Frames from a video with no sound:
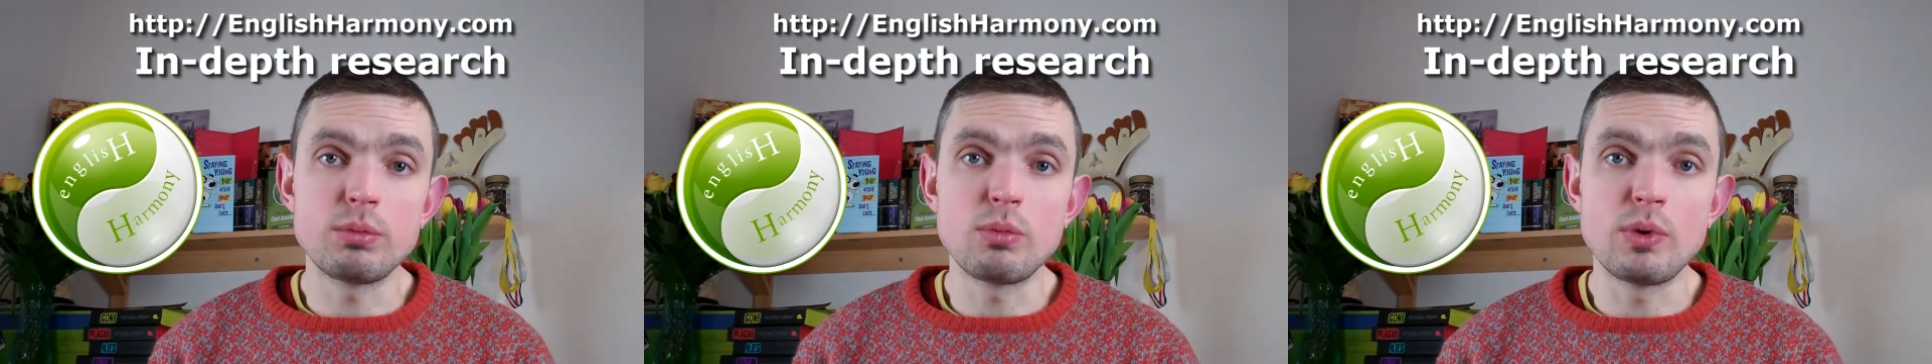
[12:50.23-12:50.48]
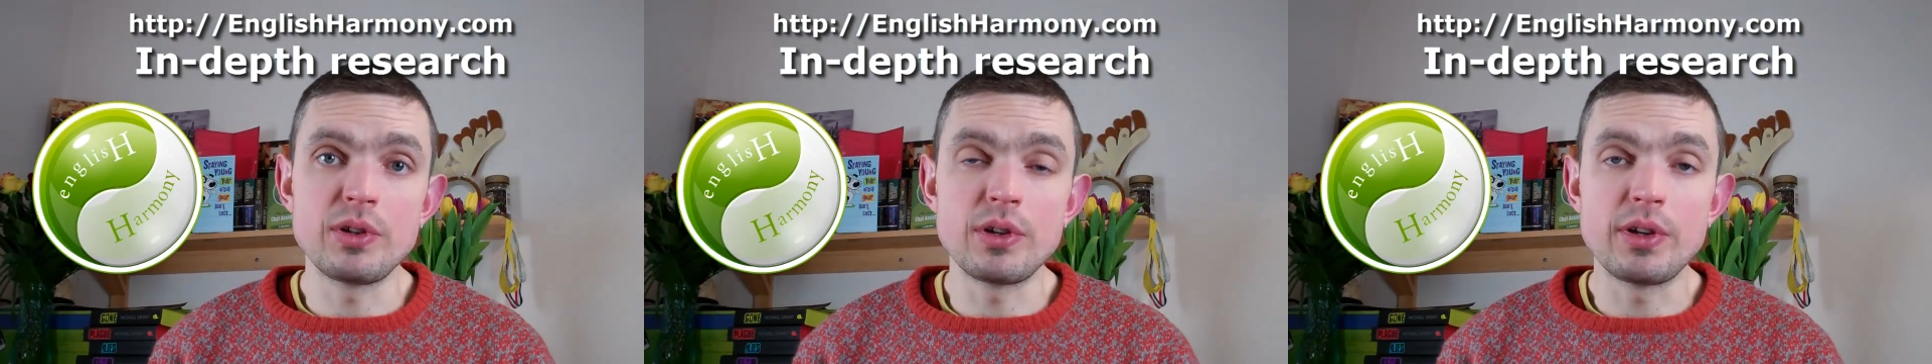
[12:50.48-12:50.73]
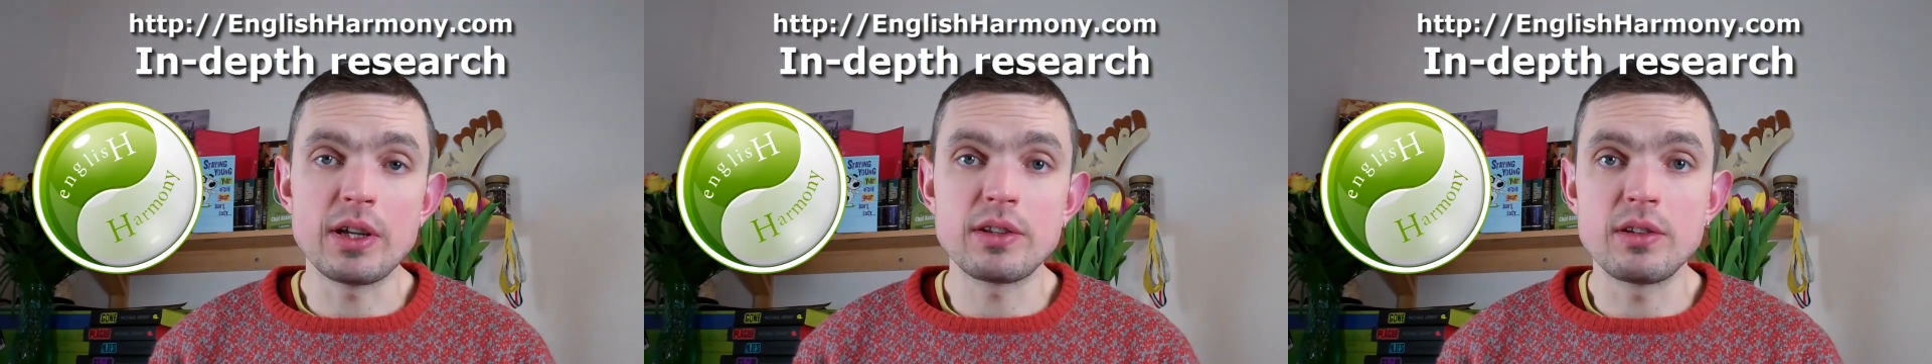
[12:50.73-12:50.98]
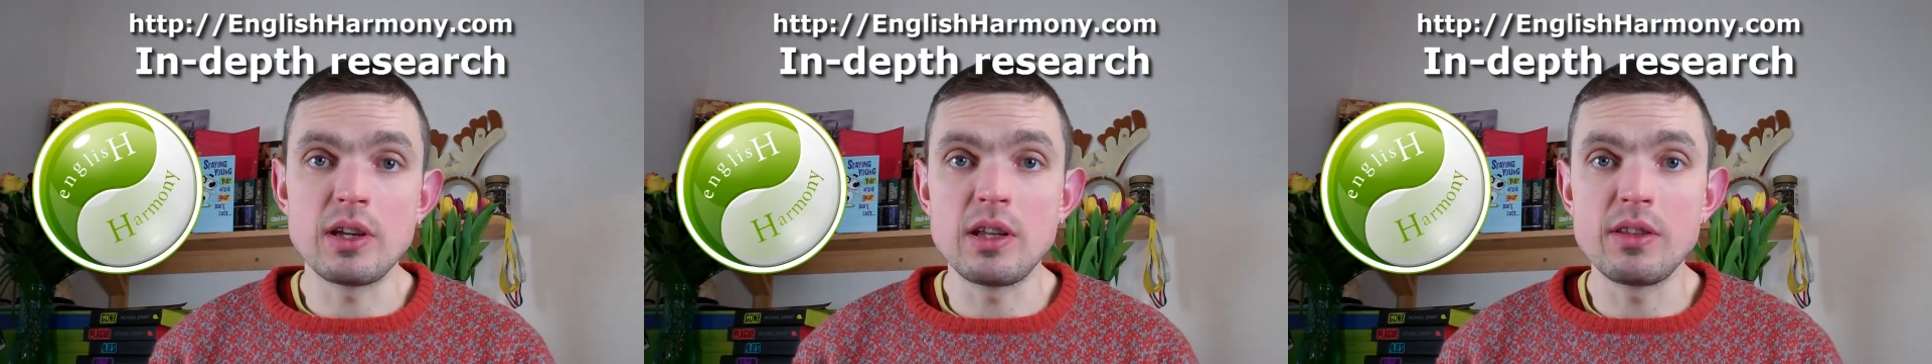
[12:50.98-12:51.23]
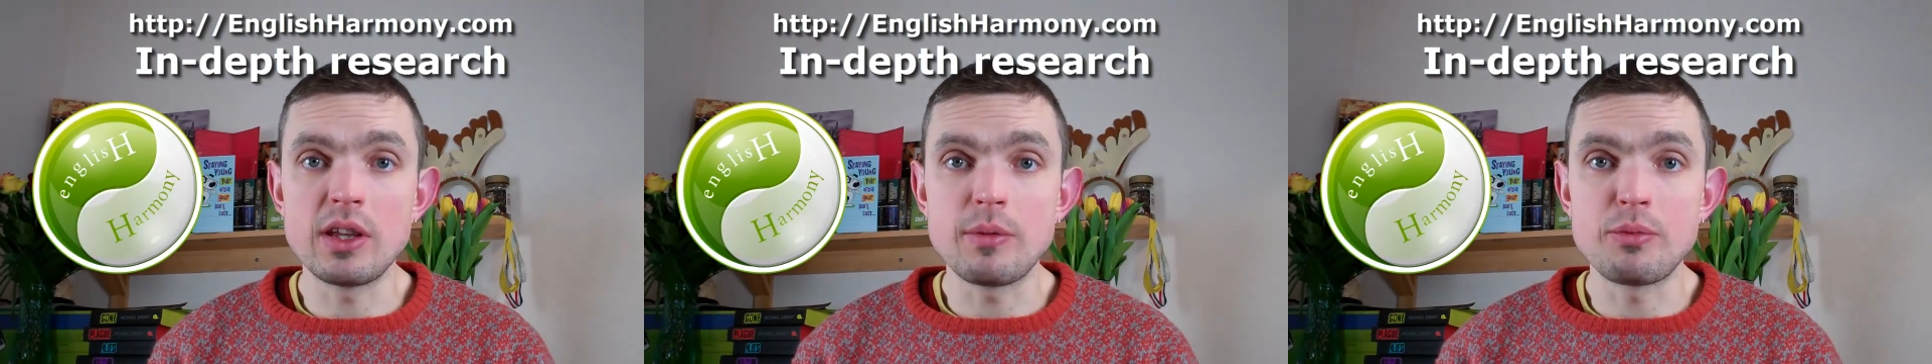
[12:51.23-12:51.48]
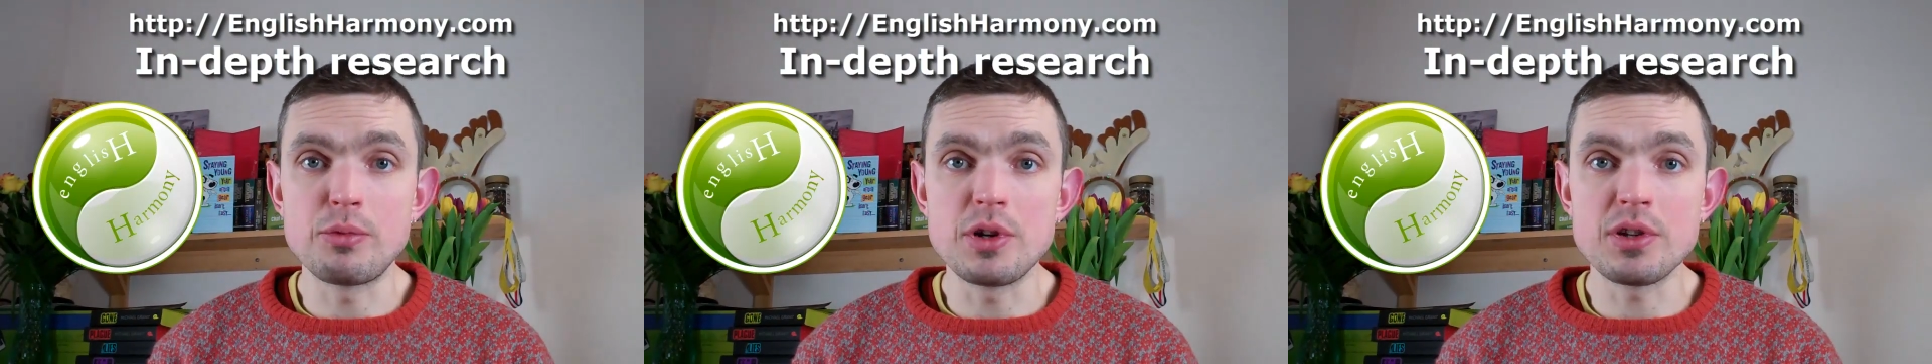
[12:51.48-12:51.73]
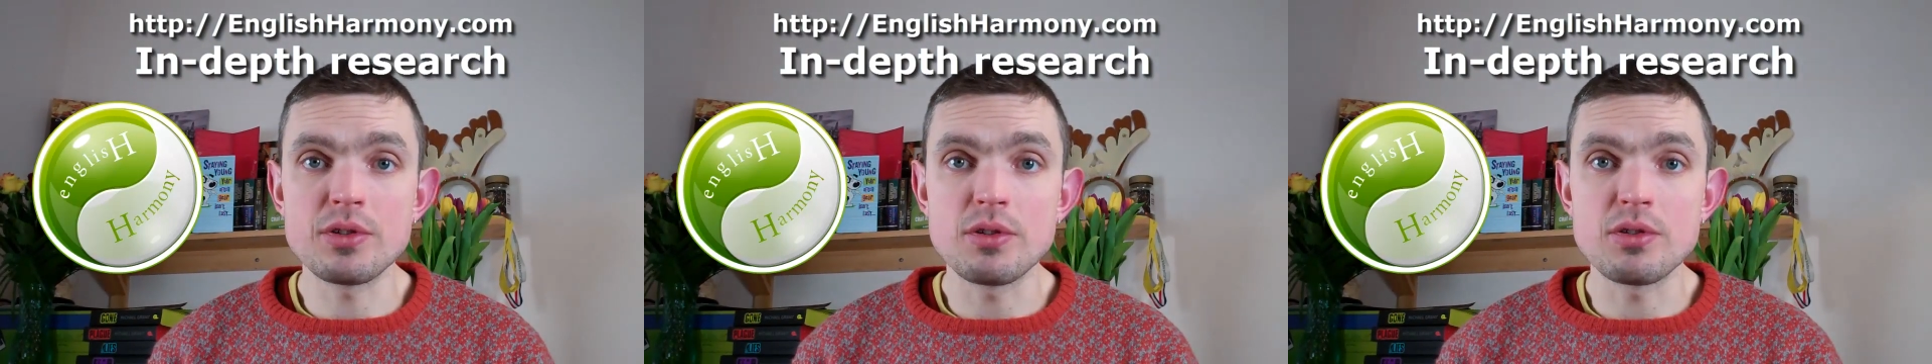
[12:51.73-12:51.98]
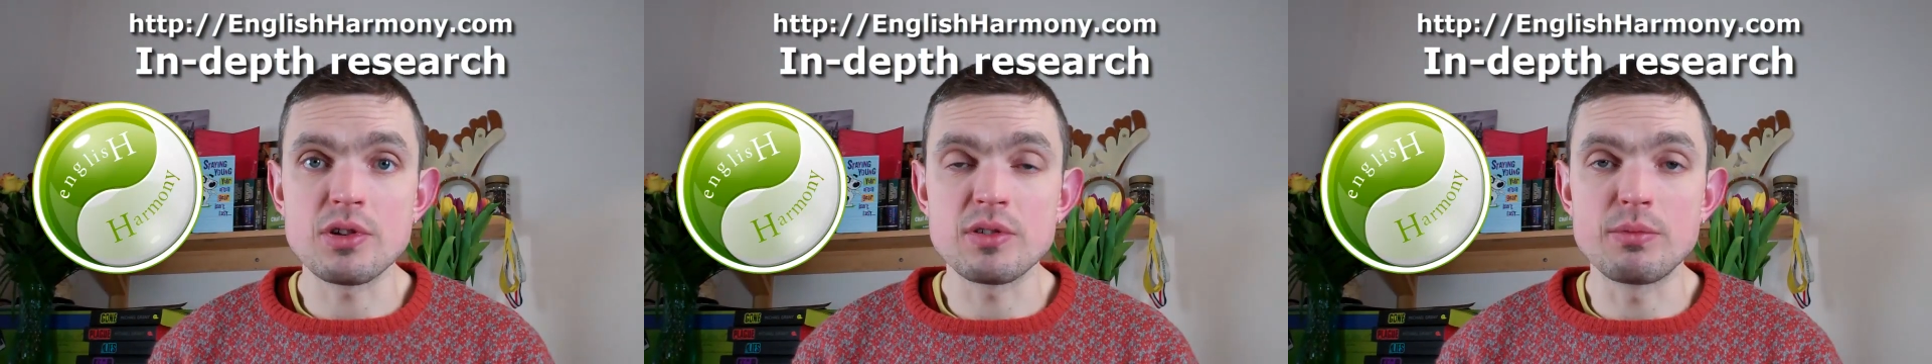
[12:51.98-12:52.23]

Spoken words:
whether that in-depth research has